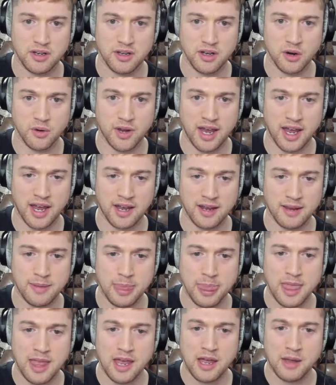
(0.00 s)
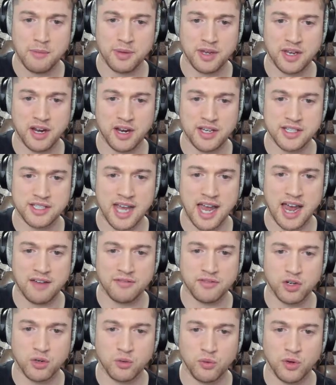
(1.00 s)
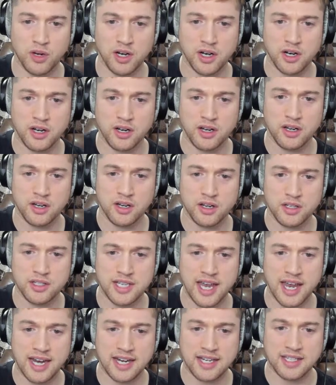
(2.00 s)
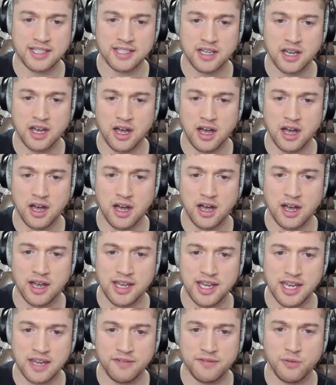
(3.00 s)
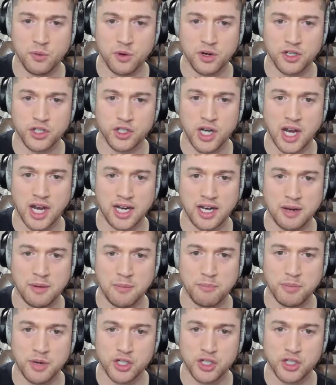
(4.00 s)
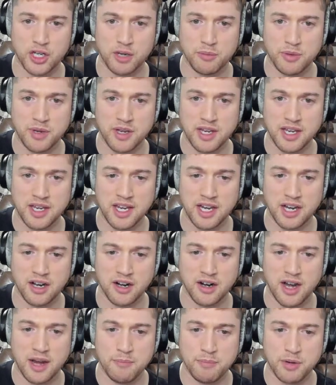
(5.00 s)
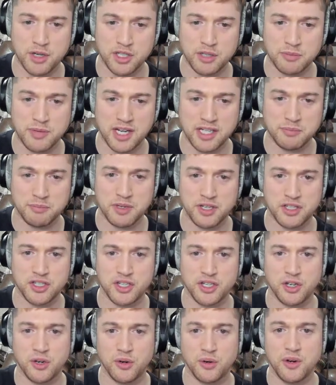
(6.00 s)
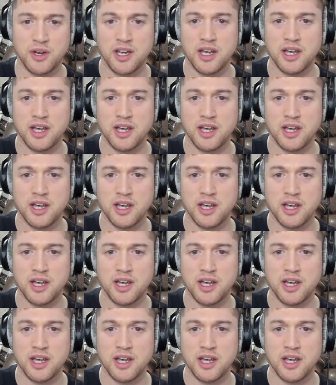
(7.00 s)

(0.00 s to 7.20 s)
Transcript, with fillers: Okay? Because after rook takes uh, e4 check, bishop here, and bishop takes b2,